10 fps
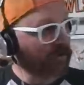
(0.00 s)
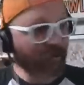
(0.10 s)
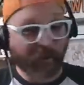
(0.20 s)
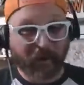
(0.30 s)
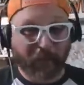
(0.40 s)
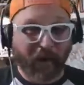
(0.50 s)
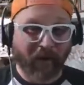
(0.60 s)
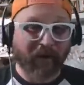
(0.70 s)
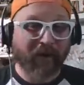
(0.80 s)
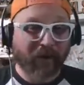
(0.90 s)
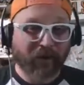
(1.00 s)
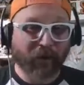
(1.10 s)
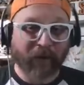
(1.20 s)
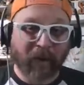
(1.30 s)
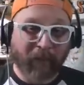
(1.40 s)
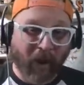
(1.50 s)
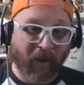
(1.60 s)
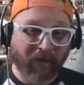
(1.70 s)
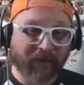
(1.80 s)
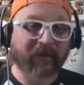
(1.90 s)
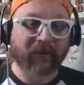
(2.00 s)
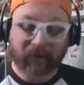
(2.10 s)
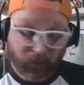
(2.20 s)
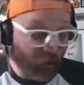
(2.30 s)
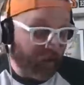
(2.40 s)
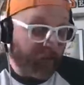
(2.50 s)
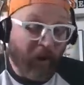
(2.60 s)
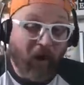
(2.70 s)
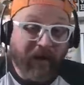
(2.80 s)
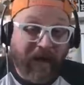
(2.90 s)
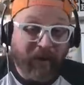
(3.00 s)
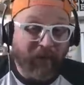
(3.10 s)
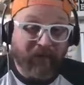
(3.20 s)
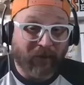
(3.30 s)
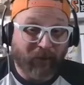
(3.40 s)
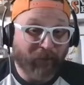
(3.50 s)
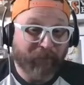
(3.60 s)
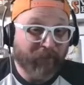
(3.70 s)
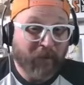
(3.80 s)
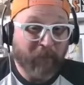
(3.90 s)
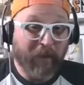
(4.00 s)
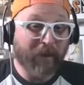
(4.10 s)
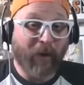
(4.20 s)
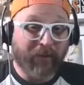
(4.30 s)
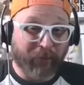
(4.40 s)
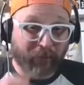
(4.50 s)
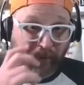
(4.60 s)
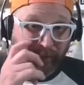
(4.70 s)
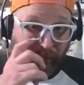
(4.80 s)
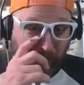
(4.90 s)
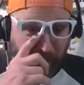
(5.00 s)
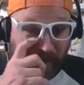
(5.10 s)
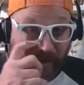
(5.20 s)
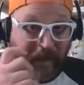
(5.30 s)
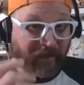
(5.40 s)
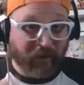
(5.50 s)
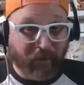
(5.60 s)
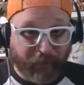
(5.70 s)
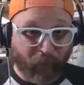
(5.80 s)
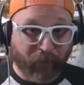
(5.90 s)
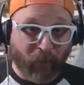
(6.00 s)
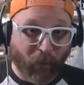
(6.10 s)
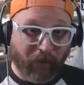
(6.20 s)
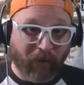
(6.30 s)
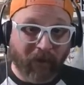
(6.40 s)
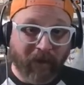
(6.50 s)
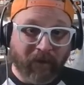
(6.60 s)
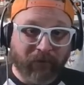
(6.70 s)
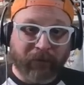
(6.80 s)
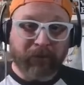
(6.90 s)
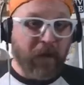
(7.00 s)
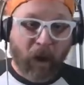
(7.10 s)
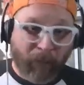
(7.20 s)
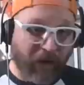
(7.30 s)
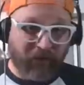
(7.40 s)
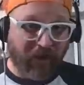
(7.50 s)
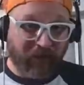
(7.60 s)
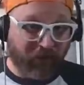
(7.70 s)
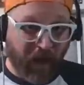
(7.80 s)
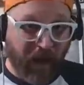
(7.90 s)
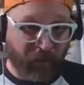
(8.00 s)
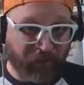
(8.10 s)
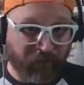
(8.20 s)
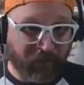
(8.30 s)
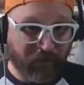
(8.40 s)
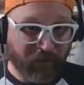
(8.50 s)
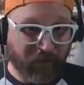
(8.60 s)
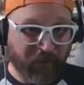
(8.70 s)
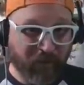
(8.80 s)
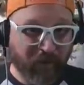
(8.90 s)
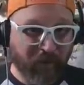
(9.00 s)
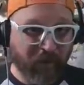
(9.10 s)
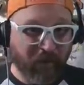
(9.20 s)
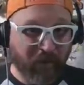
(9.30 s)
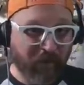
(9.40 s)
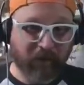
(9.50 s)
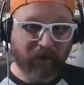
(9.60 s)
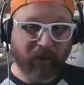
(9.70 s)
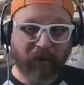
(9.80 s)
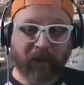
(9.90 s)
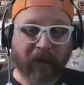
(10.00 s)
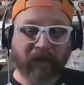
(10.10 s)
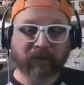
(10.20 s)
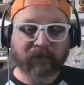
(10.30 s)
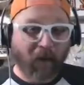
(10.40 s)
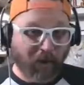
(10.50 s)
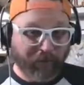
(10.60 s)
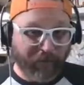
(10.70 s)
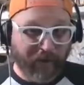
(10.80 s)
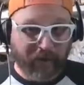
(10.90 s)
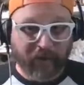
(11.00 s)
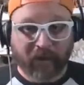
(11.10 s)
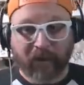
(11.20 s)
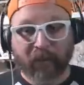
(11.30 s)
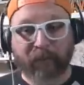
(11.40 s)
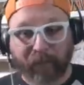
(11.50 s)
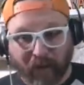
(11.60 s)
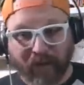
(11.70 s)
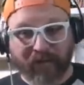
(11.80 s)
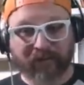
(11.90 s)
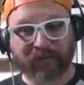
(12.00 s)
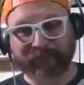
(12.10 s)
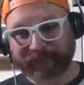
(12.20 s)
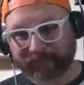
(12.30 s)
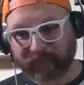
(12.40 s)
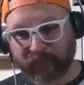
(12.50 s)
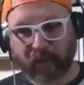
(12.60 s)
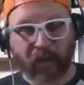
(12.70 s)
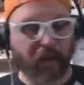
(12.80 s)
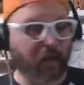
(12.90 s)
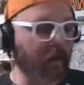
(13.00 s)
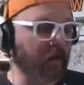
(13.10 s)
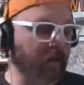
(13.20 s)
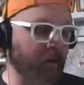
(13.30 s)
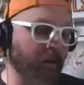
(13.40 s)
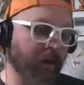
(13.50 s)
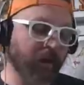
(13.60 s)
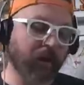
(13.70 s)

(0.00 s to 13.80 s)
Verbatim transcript: Georgia State, in Georgia ball, State, you're in a ball game until midway through the third, into the fourth quarter, so nobody's getting snaps. You, you know, in a dogfight, but uh, you know,